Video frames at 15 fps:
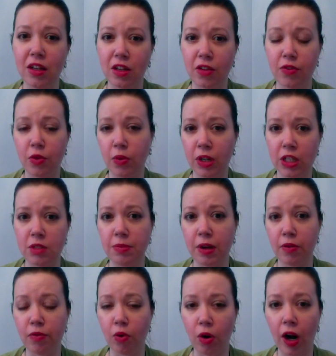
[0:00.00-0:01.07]
if you wanted to
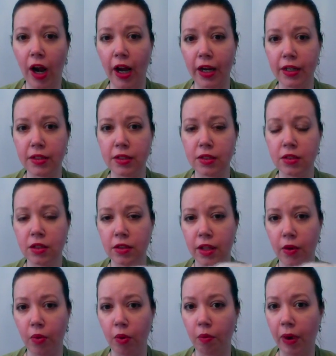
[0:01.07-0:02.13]
make 4 eggs
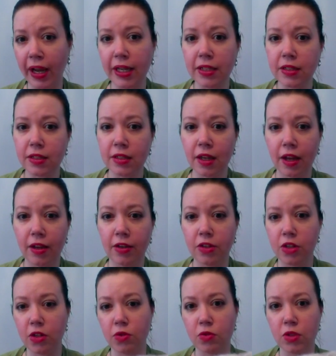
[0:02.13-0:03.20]
that were white and
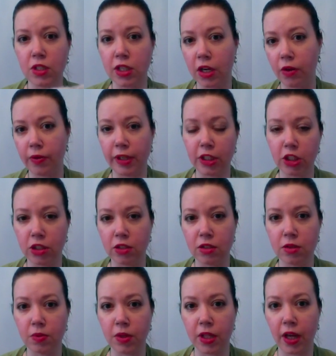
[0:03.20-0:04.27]
use
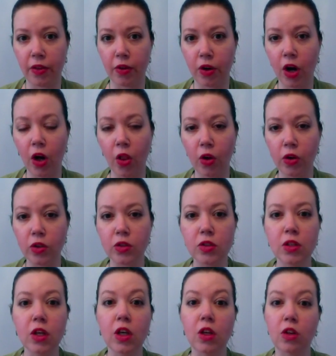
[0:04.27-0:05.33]
decorations with the other colors,
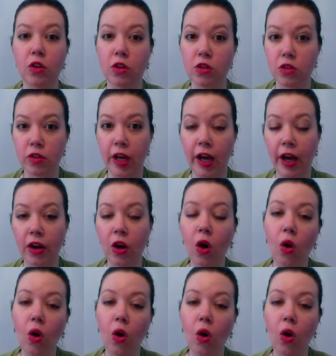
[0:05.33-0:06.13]
you could do that,